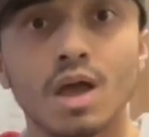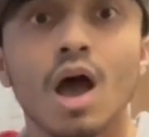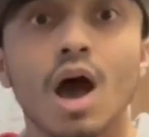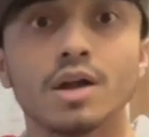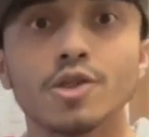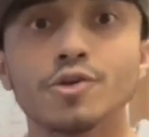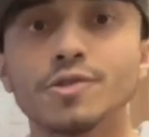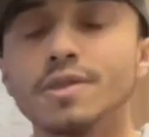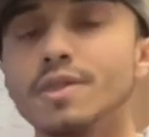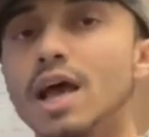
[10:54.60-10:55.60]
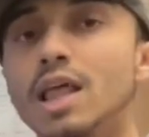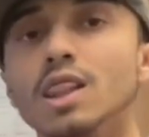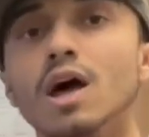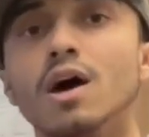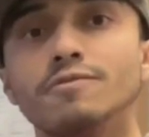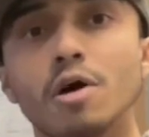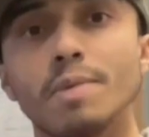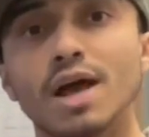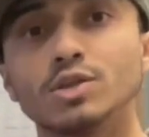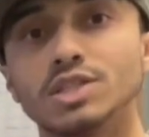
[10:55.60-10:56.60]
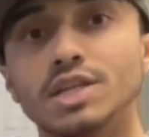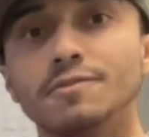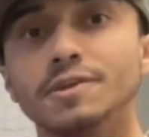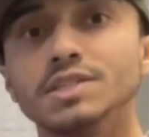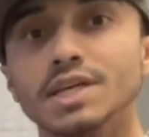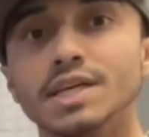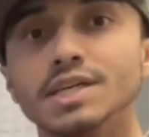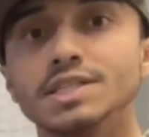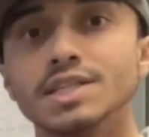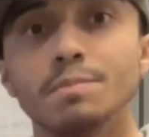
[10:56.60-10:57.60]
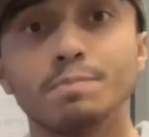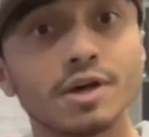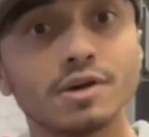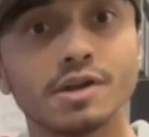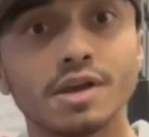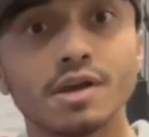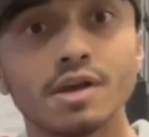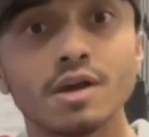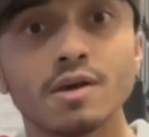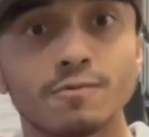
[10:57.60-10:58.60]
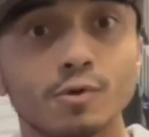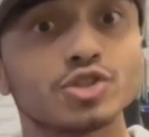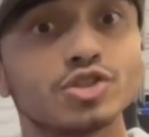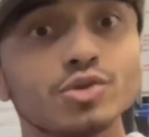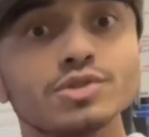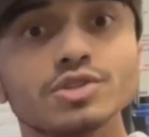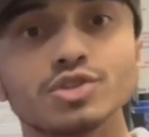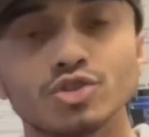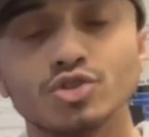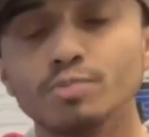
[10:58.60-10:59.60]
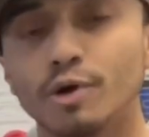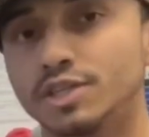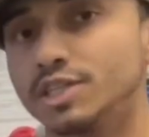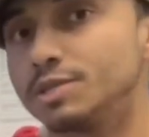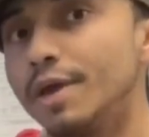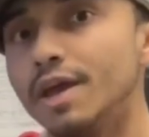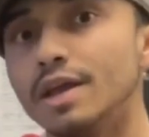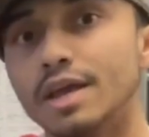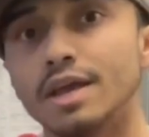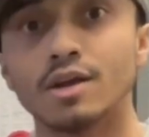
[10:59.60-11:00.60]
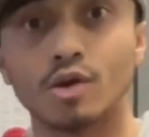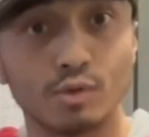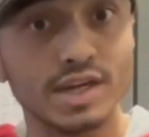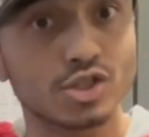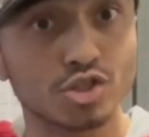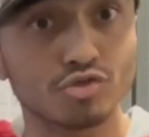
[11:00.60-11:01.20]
Another thing that I love about Stevens is the ability for students to participate in research